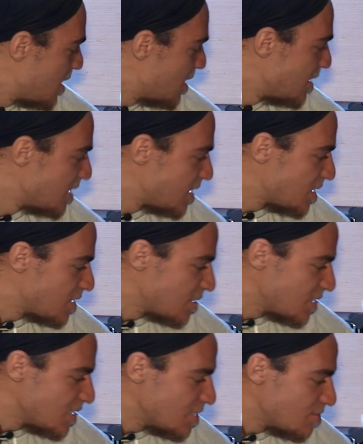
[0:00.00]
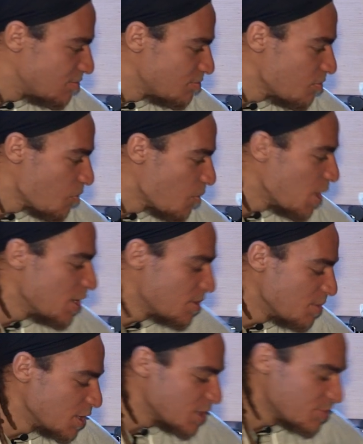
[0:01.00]
this one of the
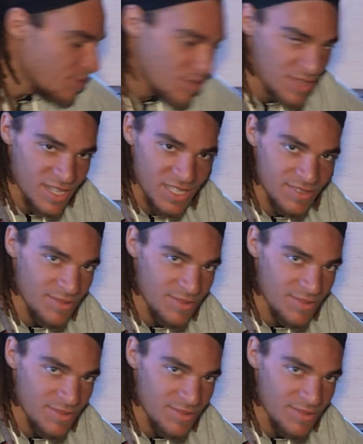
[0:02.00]
most important things for